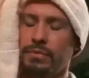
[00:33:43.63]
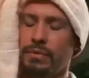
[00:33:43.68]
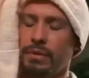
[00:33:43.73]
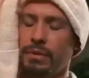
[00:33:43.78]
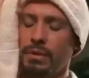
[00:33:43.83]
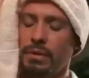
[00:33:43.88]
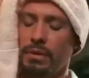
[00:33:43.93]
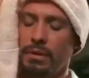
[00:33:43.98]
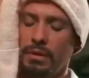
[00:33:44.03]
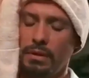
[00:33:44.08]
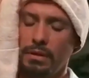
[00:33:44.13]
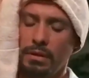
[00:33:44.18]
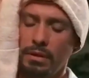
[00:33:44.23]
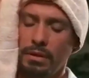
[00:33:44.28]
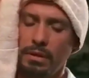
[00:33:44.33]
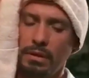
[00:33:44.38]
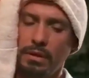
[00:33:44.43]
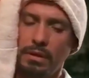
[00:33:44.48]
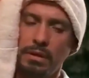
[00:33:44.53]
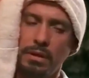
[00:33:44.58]
you like a
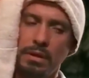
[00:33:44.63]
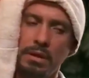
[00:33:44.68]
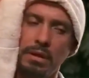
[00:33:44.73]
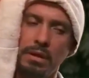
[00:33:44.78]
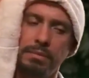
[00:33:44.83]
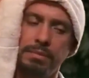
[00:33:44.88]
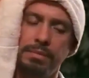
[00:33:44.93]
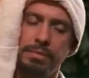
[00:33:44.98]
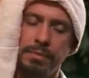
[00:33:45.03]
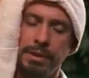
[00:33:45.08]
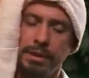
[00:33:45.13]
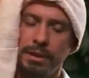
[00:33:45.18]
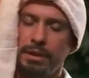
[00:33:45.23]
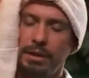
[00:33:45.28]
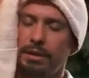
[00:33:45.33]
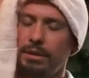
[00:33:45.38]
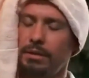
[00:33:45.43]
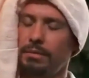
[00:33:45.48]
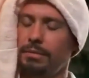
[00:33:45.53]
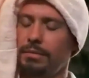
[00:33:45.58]
manicure? Yep,
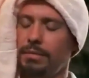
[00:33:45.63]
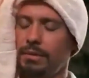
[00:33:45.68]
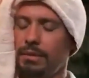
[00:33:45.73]
and, okay.